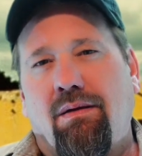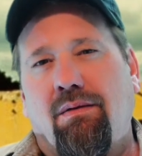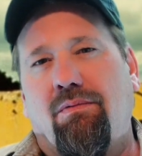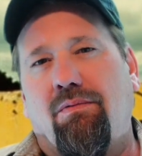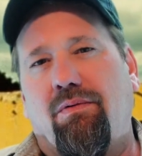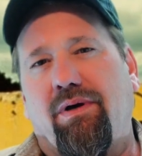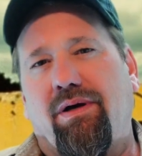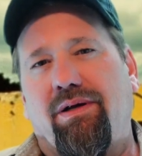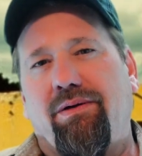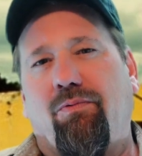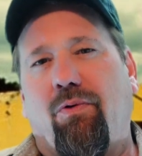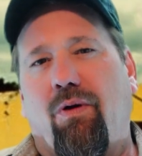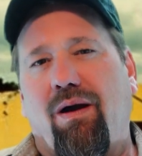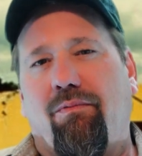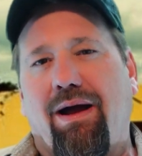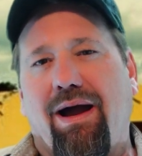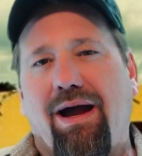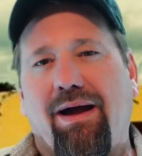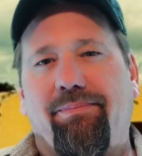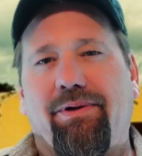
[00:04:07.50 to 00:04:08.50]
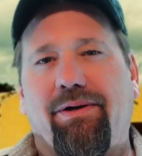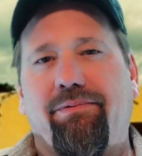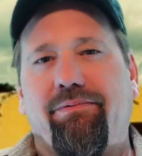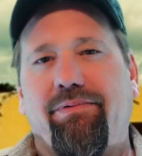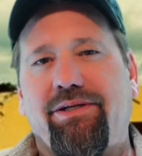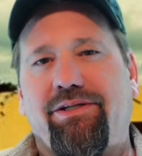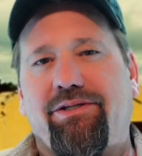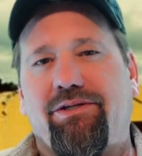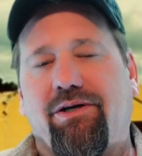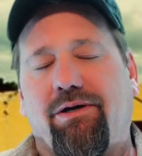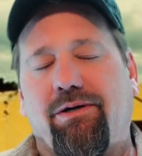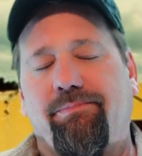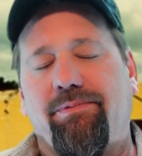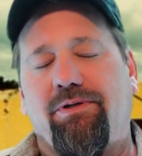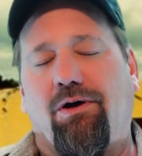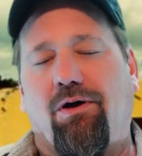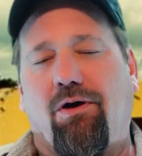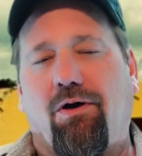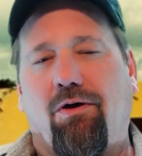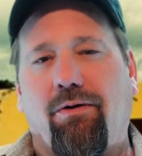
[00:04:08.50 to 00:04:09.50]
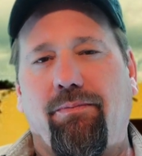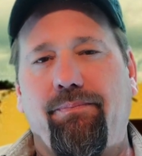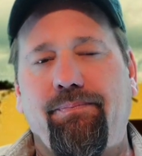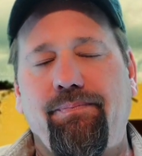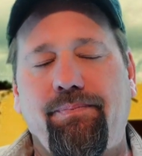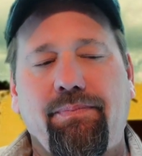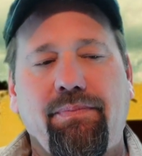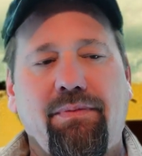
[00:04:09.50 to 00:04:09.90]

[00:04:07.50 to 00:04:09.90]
When Roberto returned home,